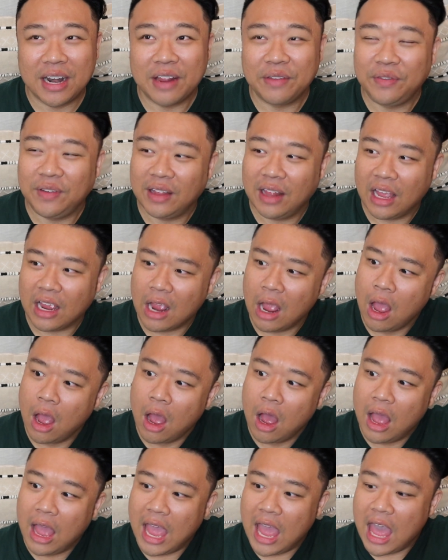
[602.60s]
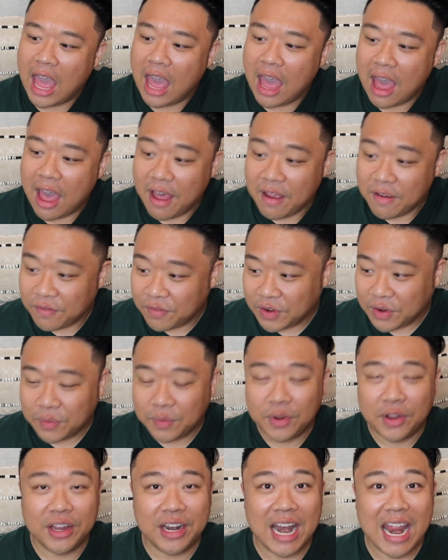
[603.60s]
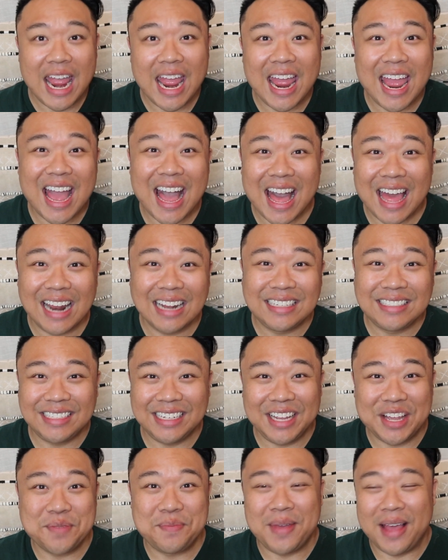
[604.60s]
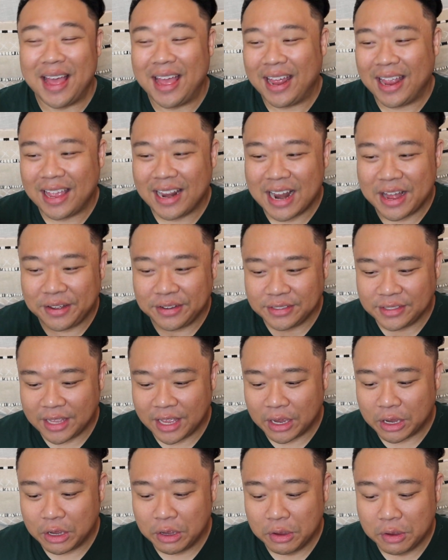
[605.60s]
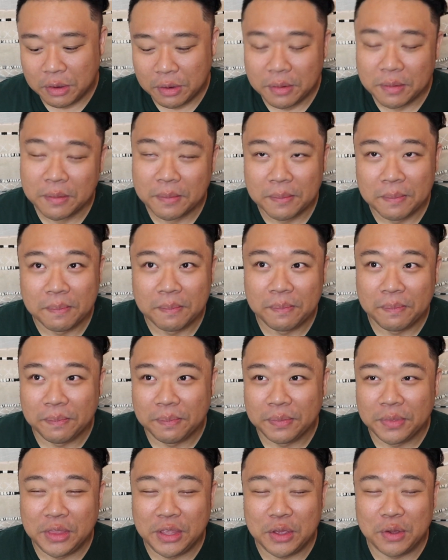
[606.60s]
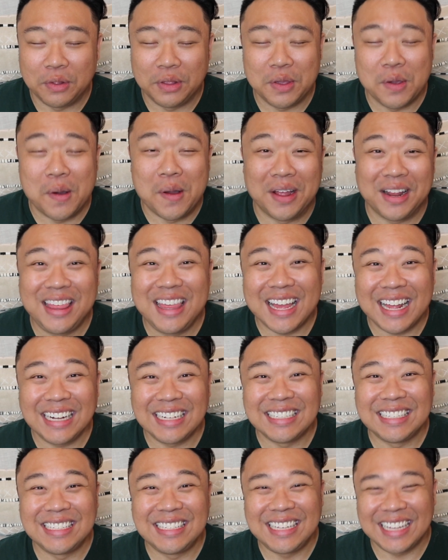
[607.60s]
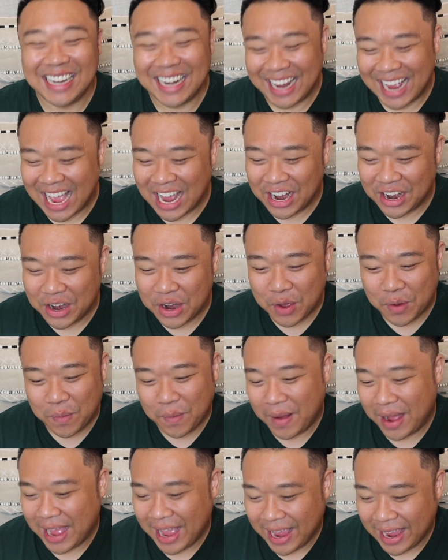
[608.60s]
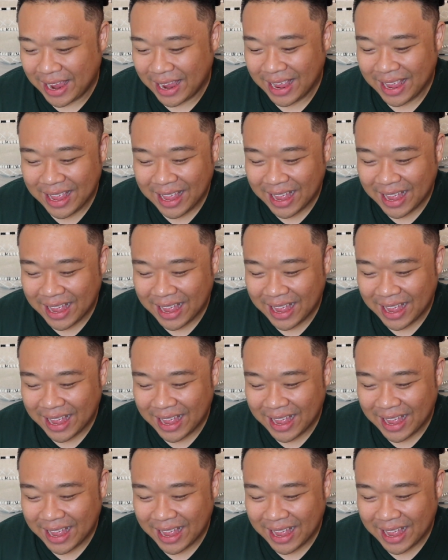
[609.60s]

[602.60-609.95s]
and I feel like everyone had a chia pet, and I was like the only one that didn't. I don't know why.